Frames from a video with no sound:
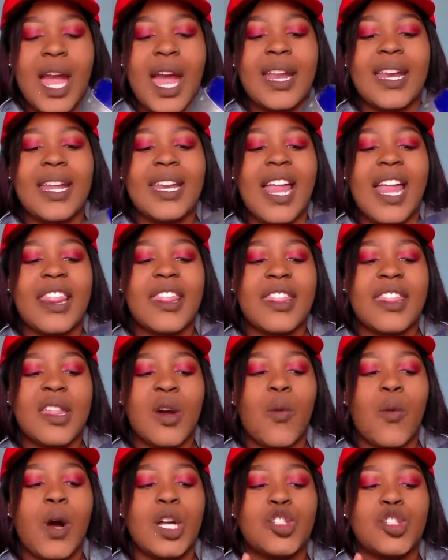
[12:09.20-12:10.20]
And another
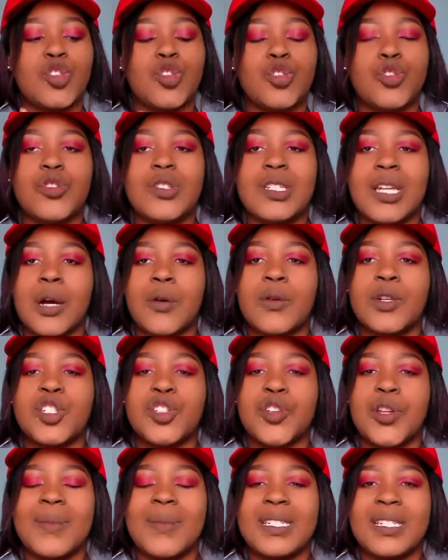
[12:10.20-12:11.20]
thing, once you use
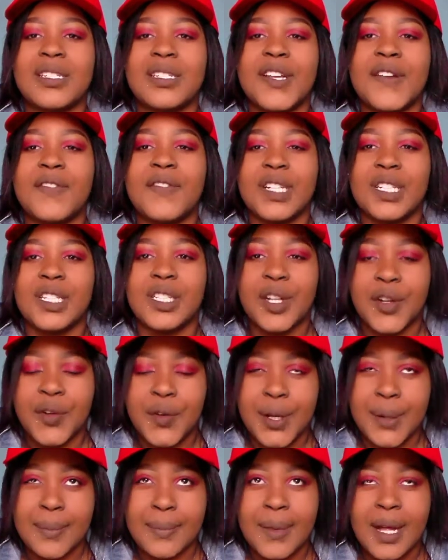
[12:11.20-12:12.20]
Aqueous Cream as a shaving
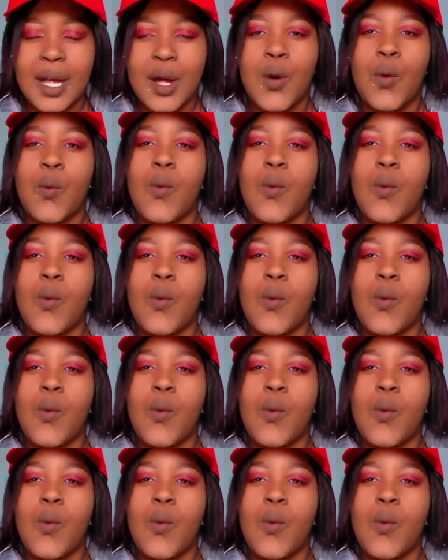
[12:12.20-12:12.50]
cream,